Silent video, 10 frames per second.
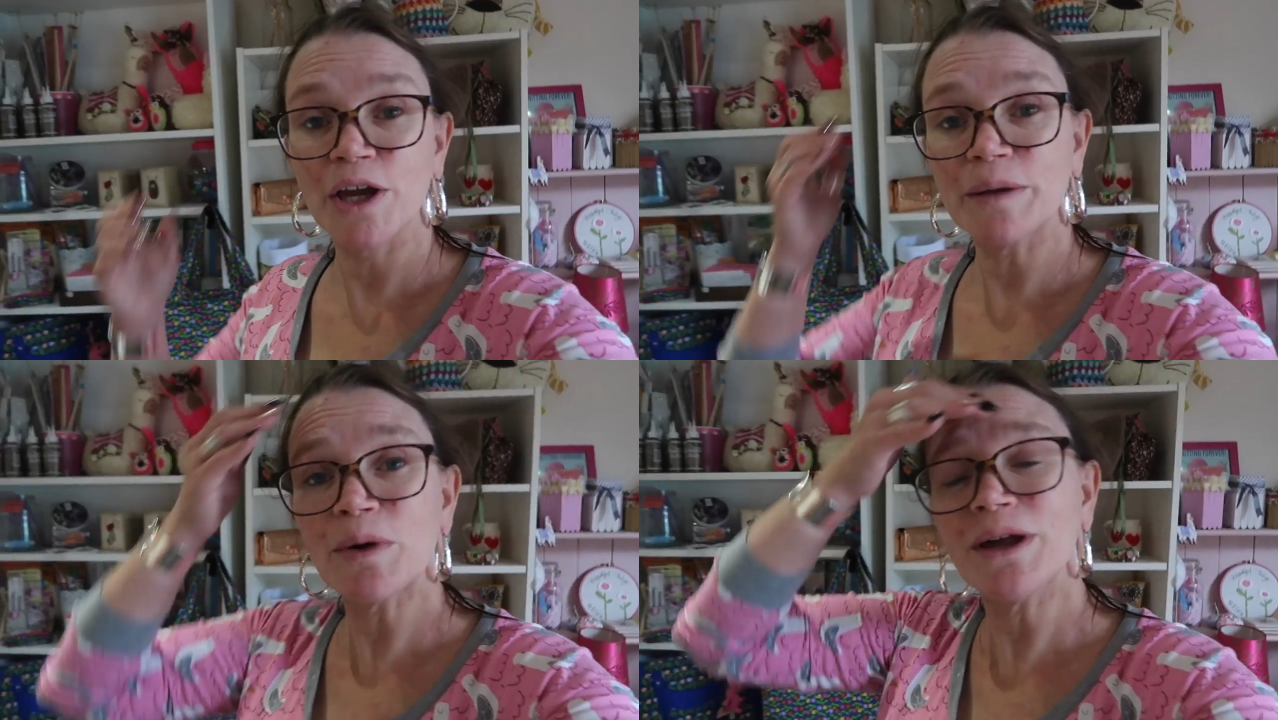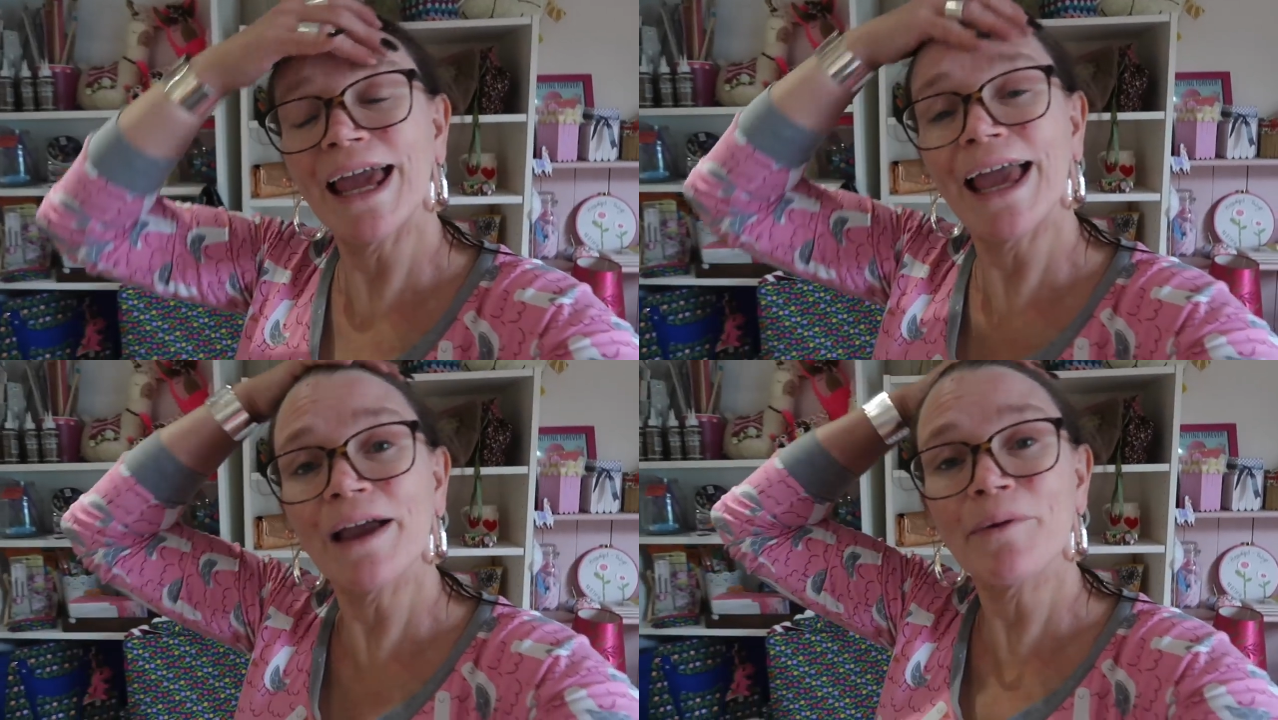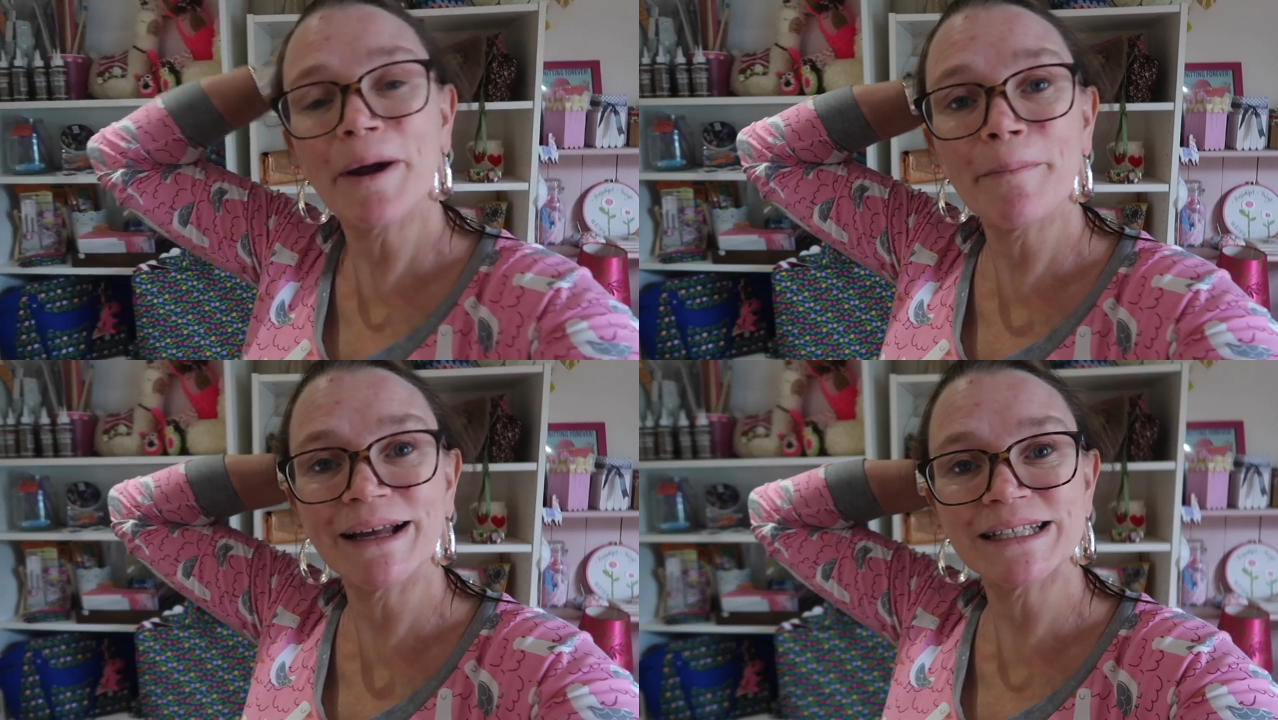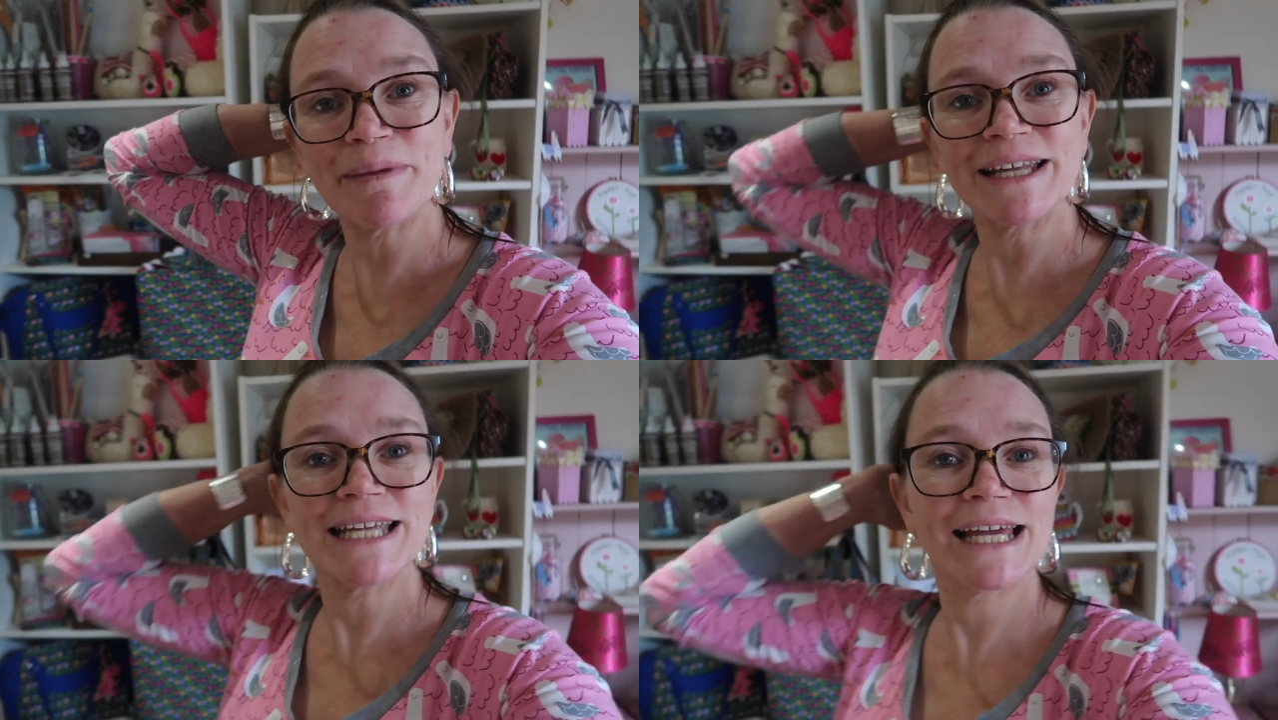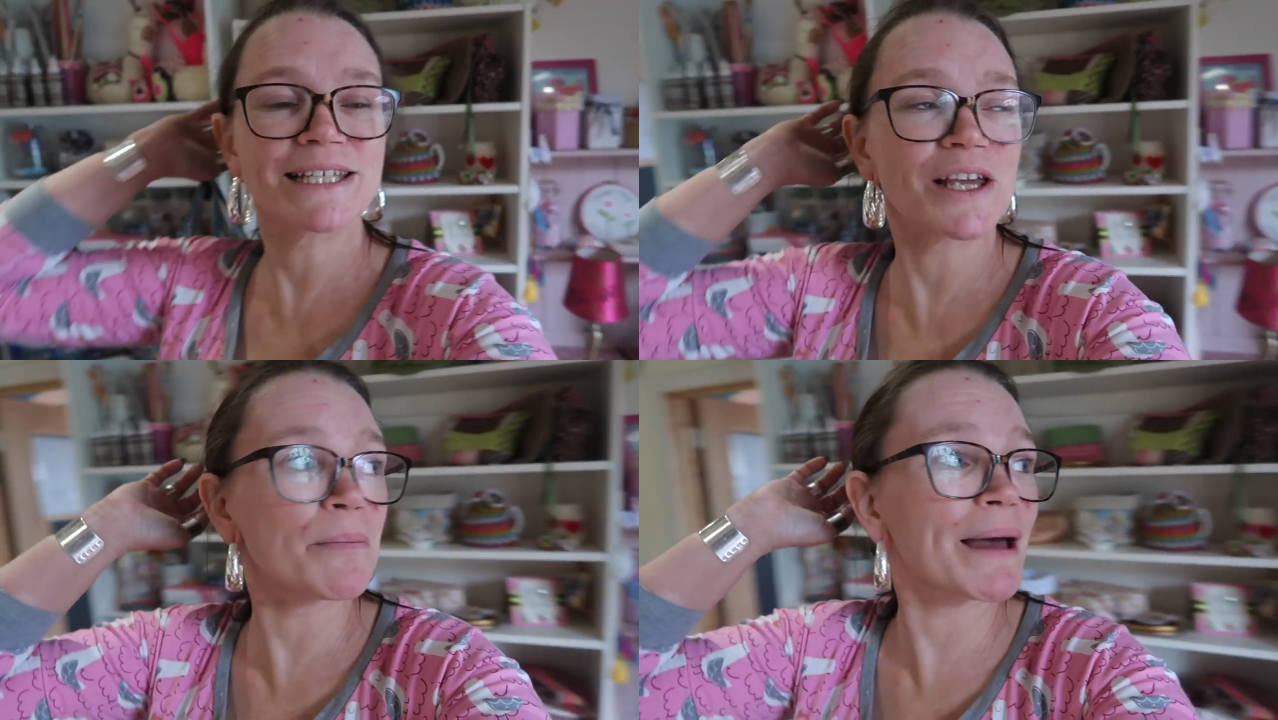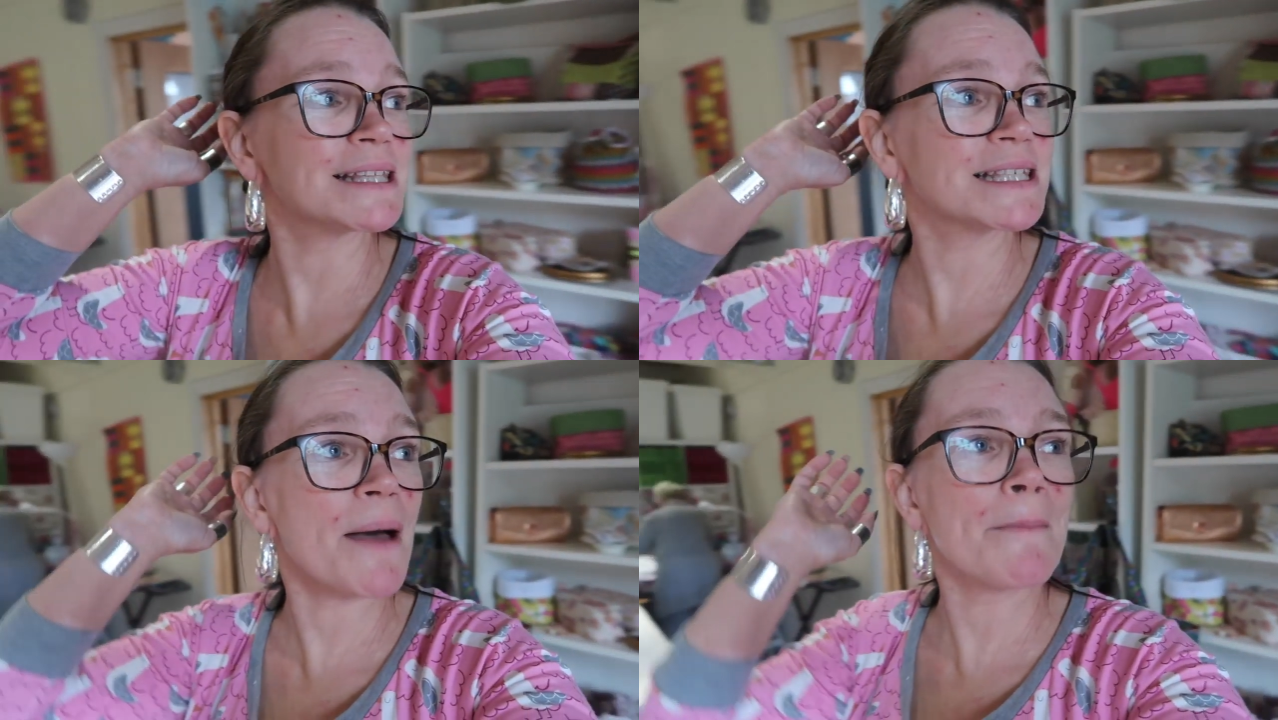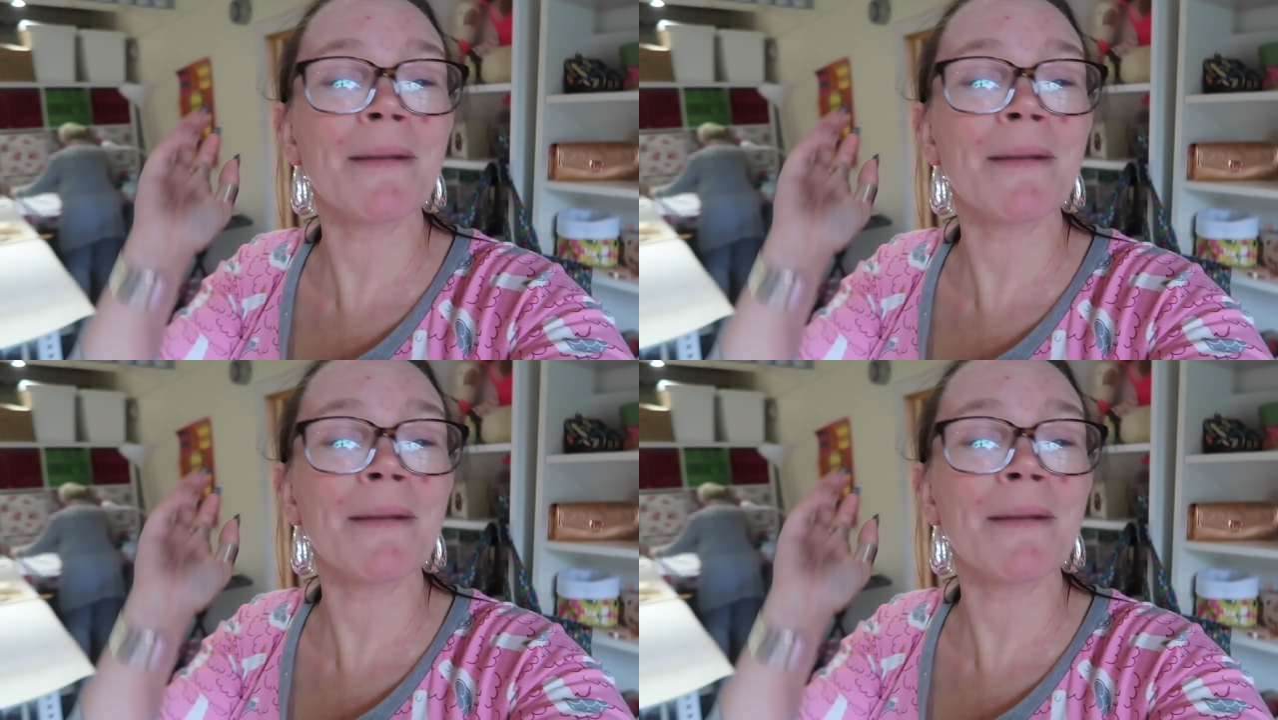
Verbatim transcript: Good morning, welcome back to BTHQ Banter.